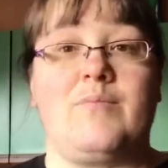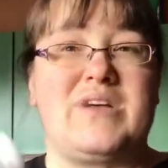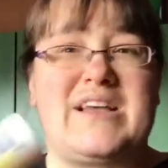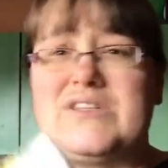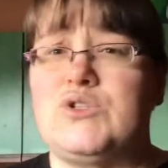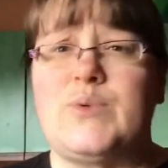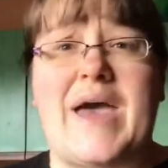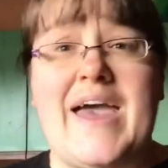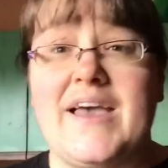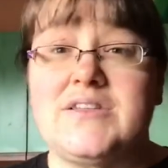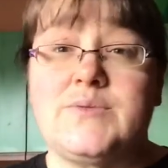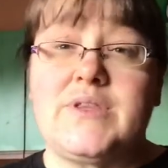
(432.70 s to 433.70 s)
I do
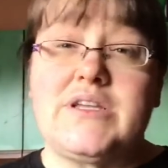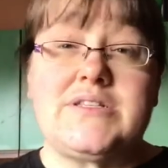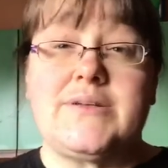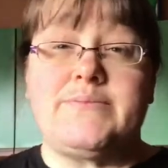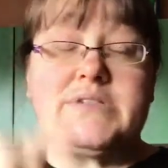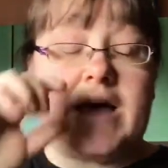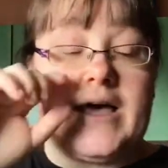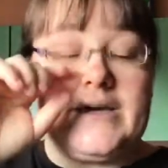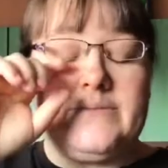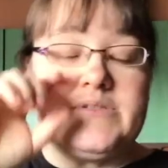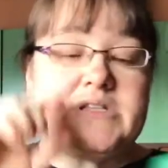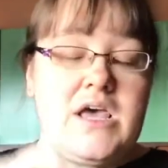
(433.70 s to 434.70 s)
eggs with it
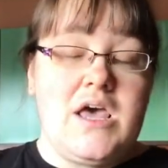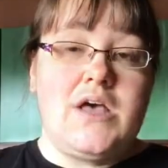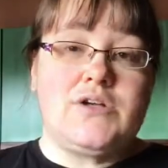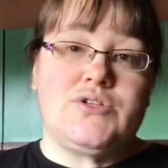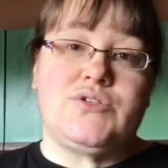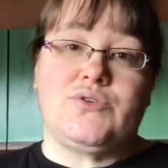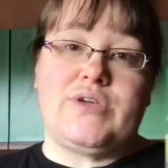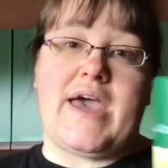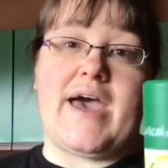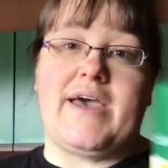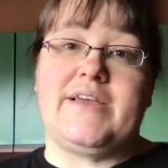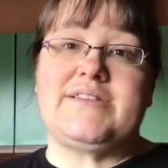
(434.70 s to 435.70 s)
sometimes. So
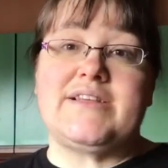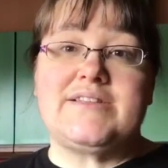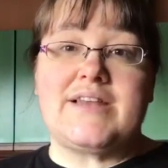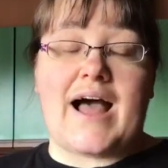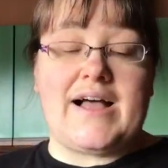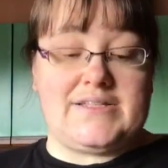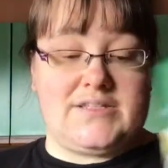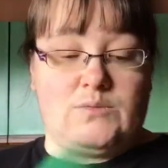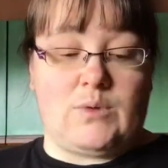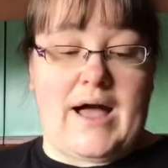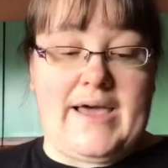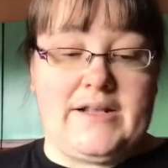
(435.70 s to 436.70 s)
yeah, it does last a
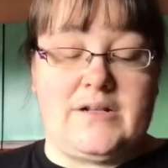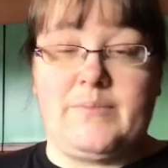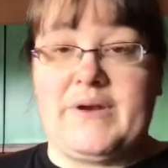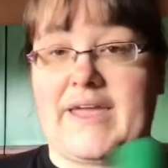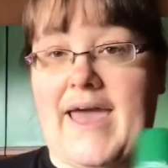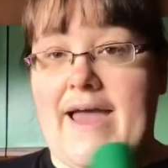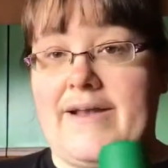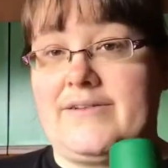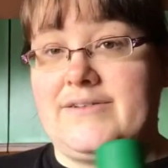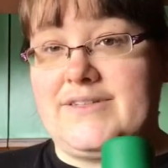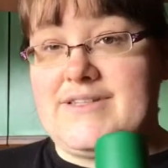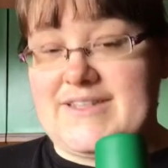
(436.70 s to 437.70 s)
while, but again,
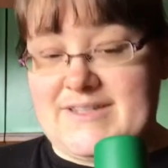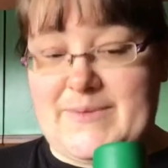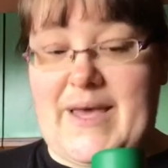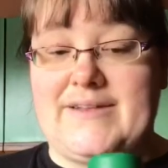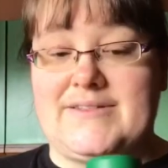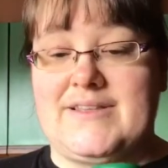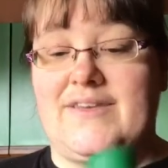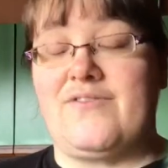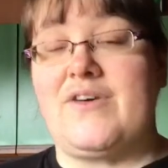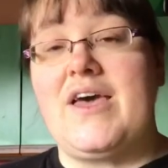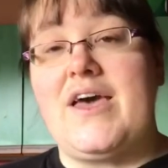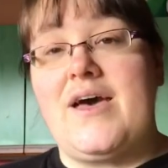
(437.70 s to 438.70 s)
it's expensive.
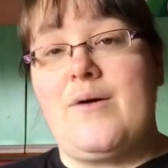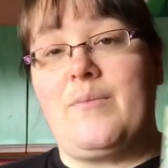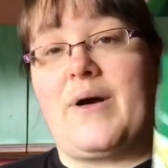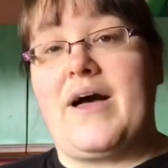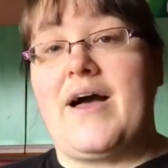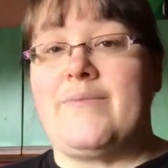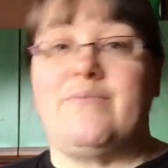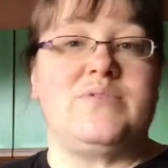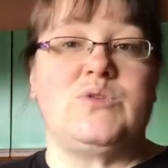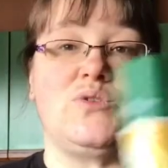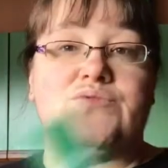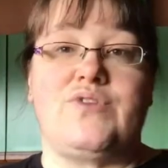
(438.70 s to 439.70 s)
But I'm
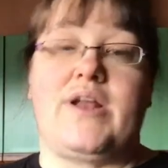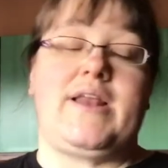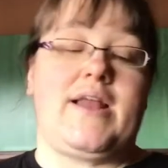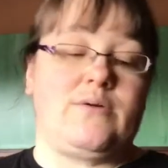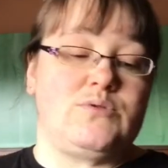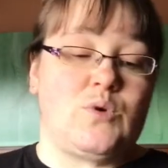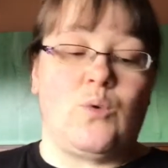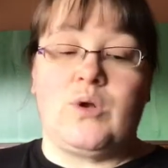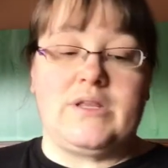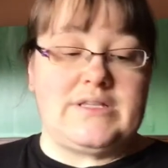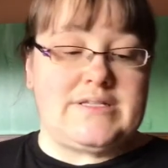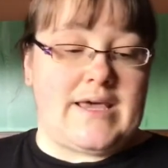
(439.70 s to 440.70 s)
sort of running out all
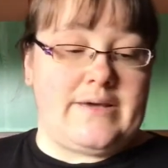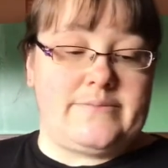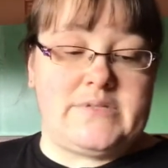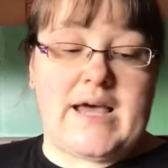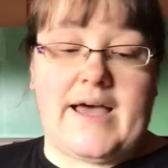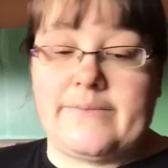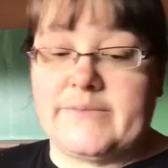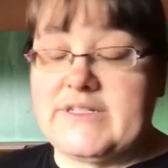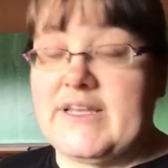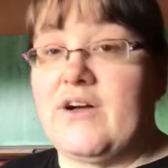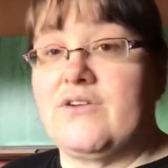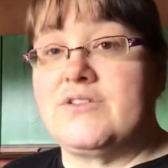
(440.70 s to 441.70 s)
at the same time because
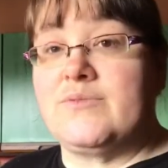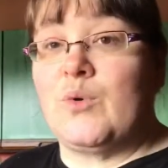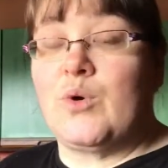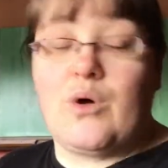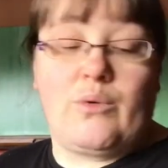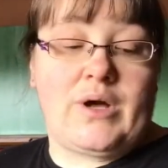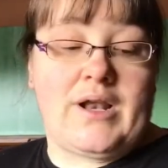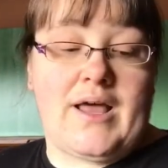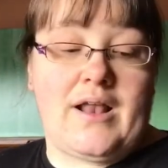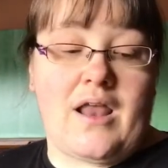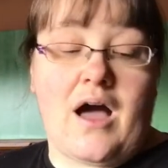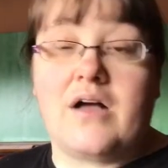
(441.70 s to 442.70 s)
I got some more
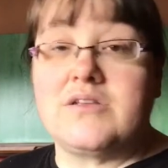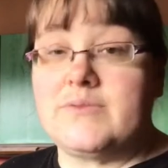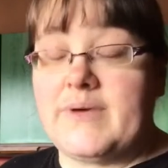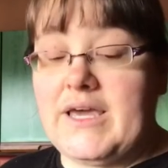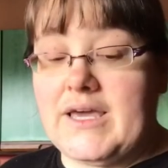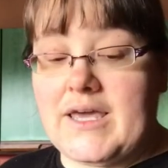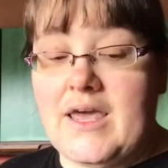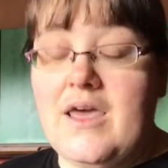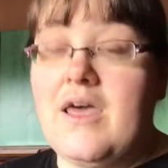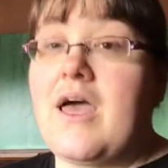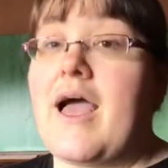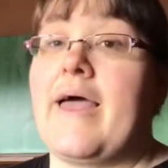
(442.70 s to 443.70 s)
coconut last week
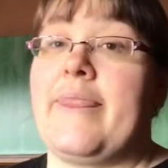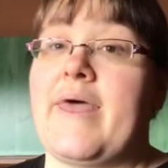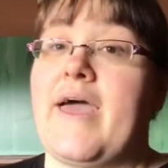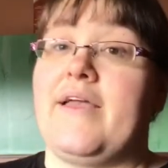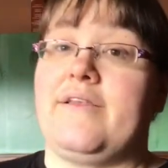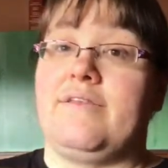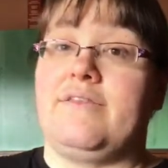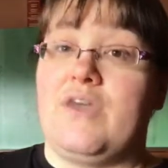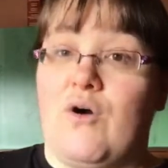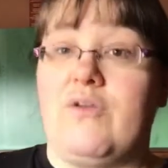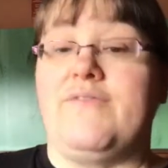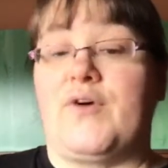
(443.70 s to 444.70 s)
and then the
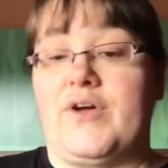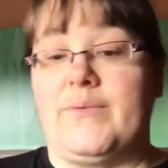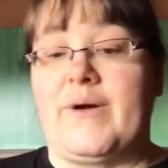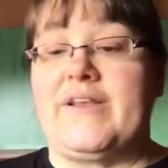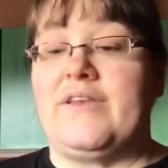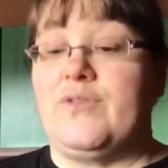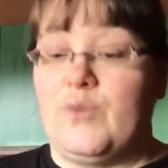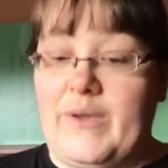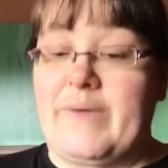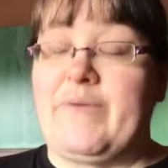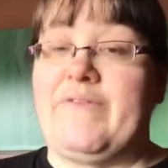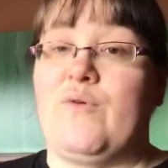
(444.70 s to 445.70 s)
olive oil one the
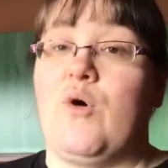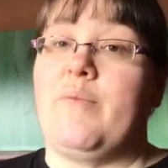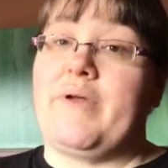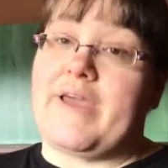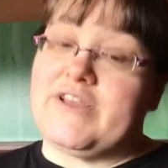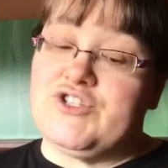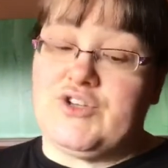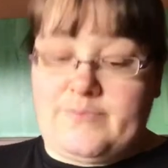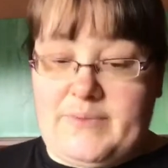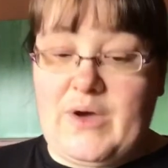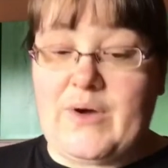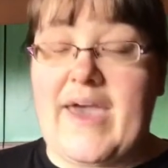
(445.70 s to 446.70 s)
week before, but I should
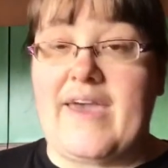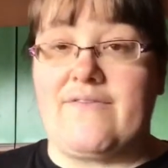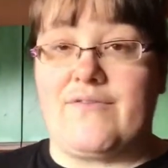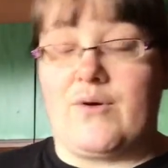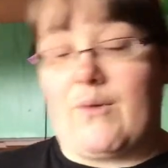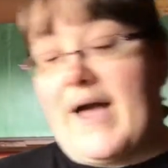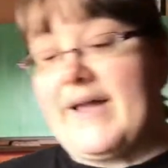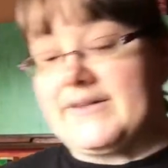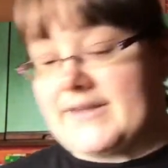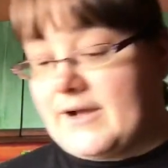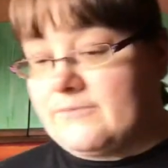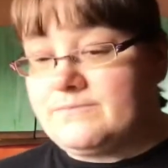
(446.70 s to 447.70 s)
be okay for a while
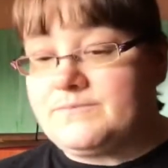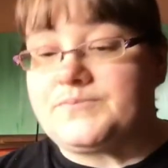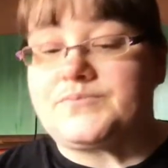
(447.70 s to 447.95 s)
now.